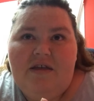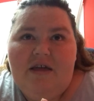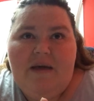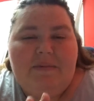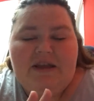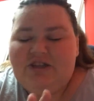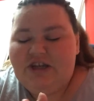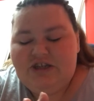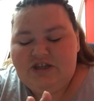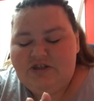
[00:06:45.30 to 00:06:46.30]
I'm like
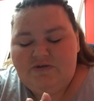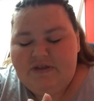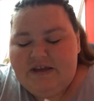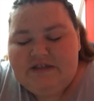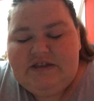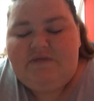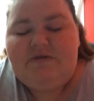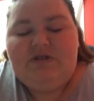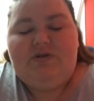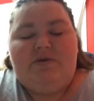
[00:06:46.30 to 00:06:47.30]
changing two thousand
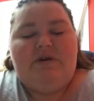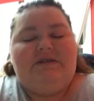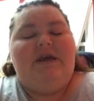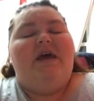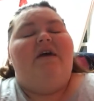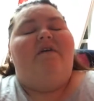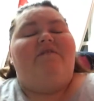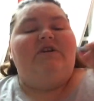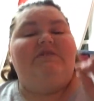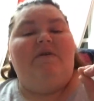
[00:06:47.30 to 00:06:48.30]
different stories.
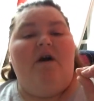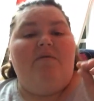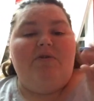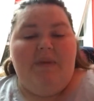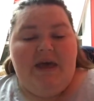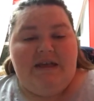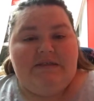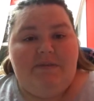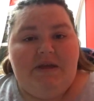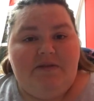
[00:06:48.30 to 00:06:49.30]
First of all, with my
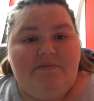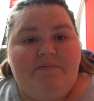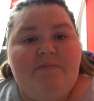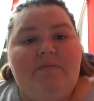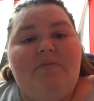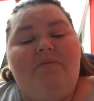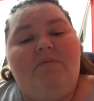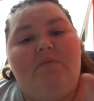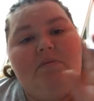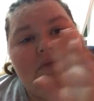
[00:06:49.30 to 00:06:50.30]
husband,
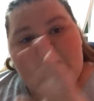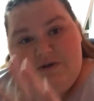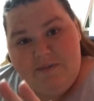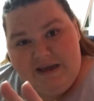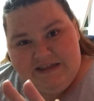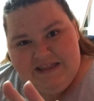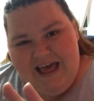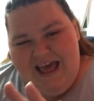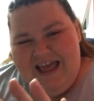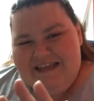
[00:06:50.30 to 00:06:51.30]
let's go back to
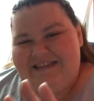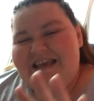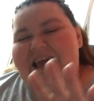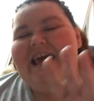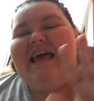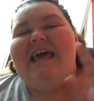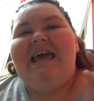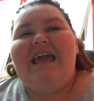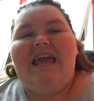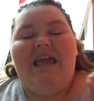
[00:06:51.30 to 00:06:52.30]
that.
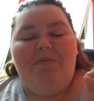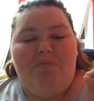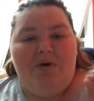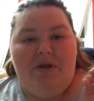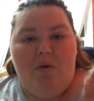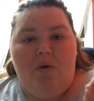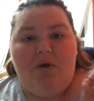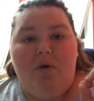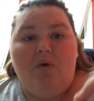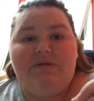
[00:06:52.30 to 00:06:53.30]
He put
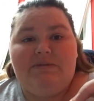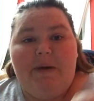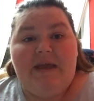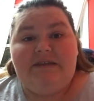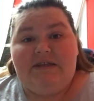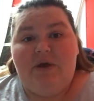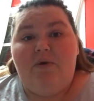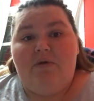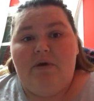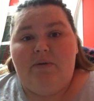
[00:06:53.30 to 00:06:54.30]
on Old Spice
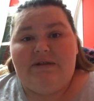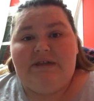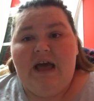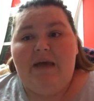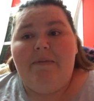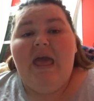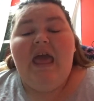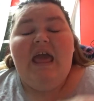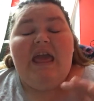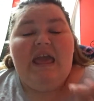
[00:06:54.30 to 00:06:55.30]
deodorant one time.
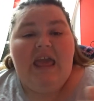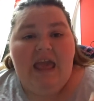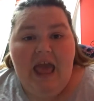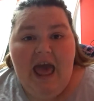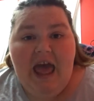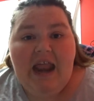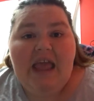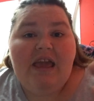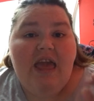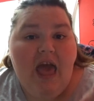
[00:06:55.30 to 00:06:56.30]
He had
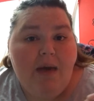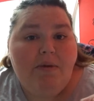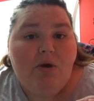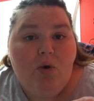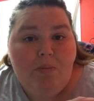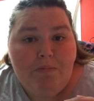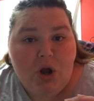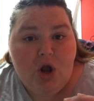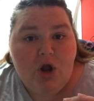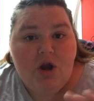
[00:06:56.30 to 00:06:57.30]
a chemical
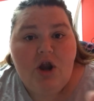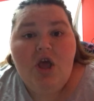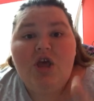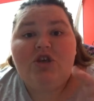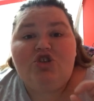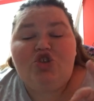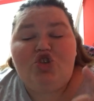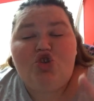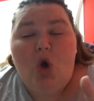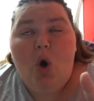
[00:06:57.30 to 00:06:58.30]
burn
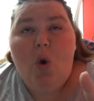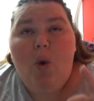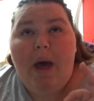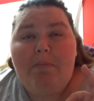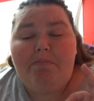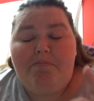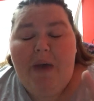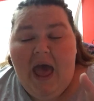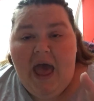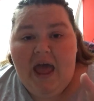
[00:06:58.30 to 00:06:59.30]
so
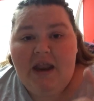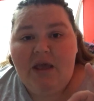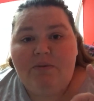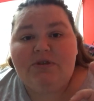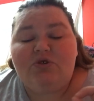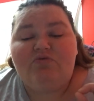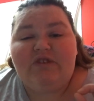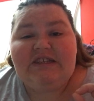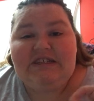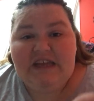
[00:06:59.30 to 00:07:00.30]
bad. It was
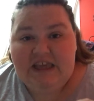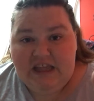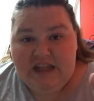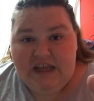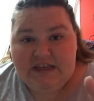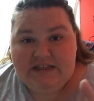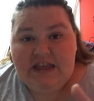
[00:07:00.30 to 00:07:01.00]
ridiculous.